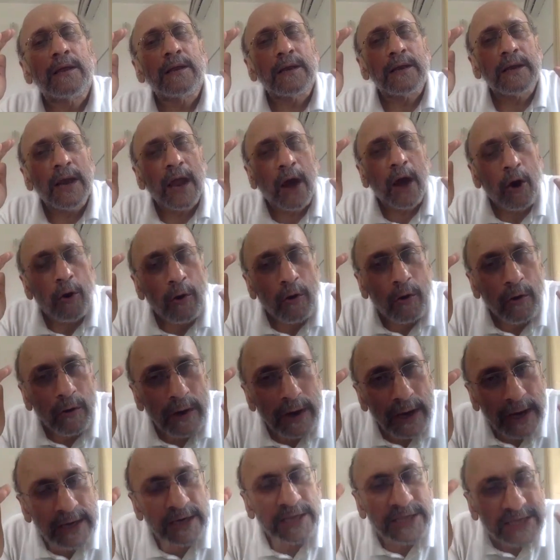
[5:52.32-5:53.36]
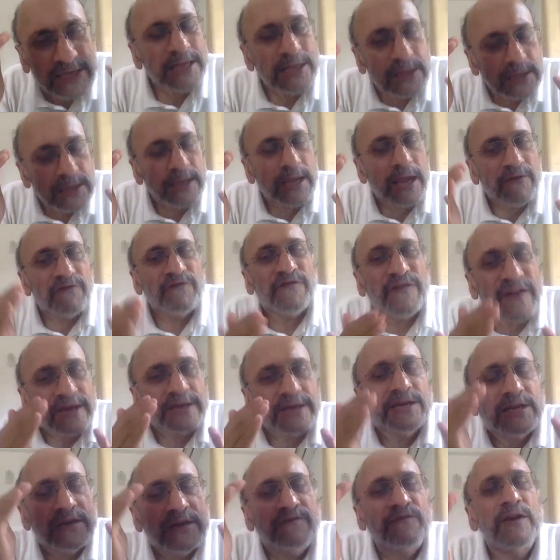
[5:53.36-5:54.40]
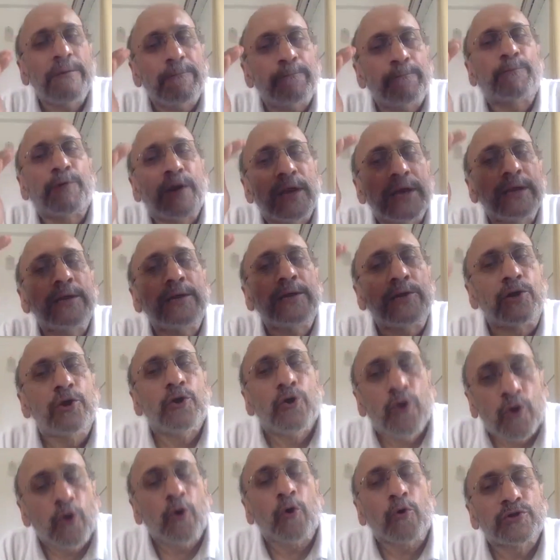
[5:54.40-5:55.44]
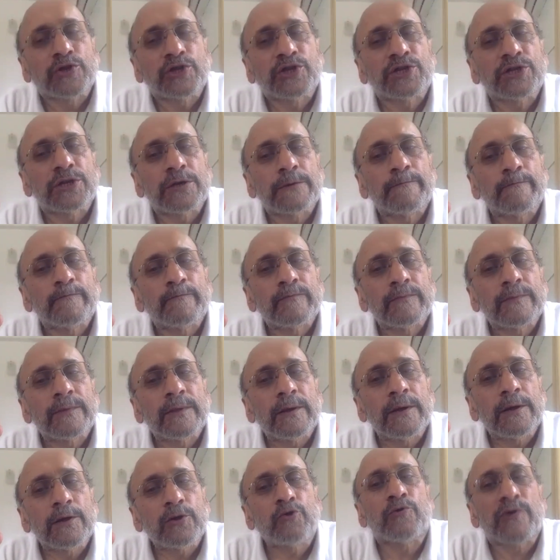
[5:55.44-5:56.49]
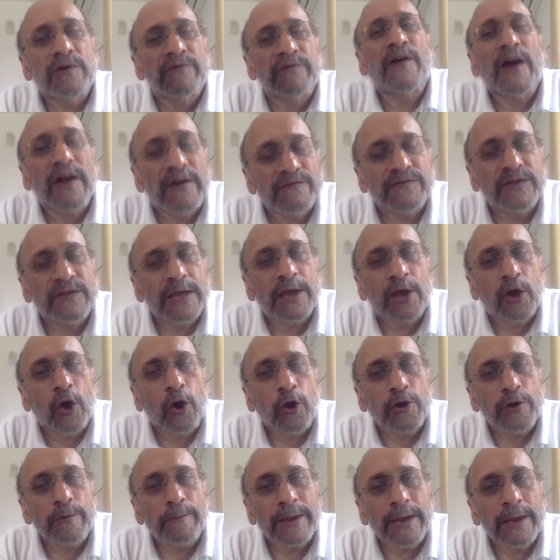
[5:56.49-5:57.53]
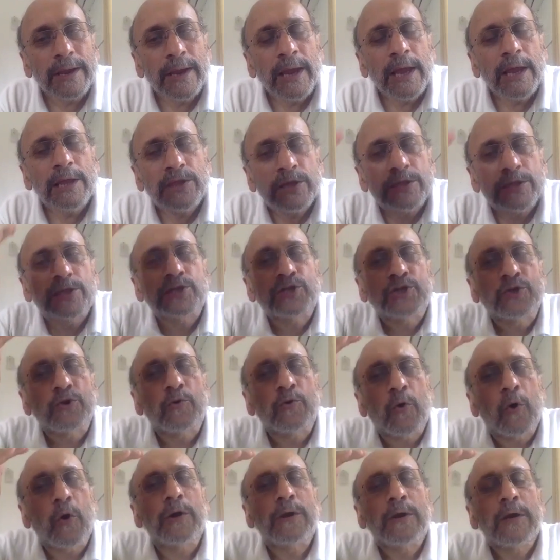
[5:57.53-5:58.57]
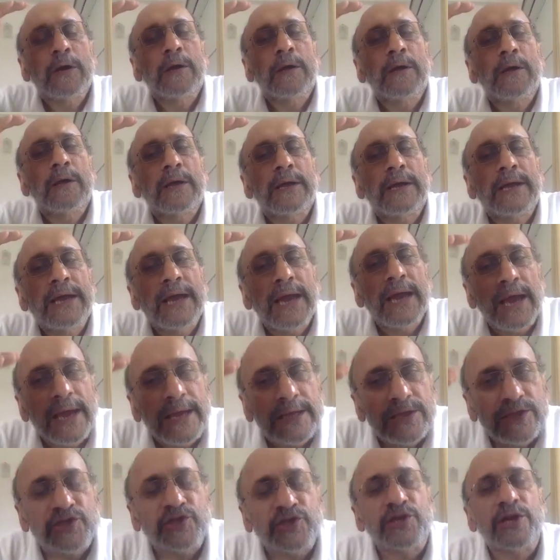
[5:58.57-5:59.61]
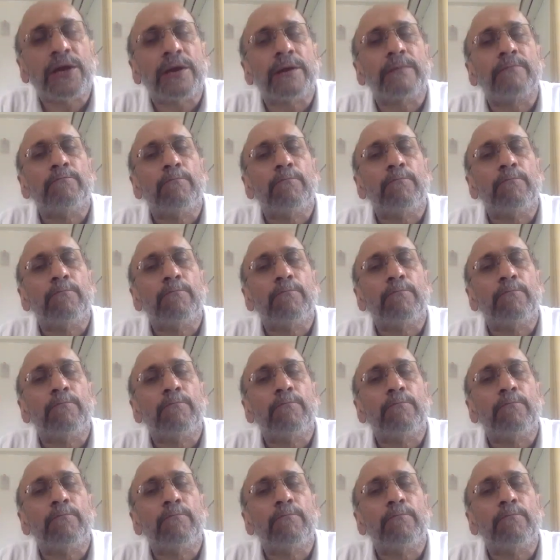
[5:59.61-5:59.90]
now in a sense, effectively print notes to revive the economy. That the so called Keynesian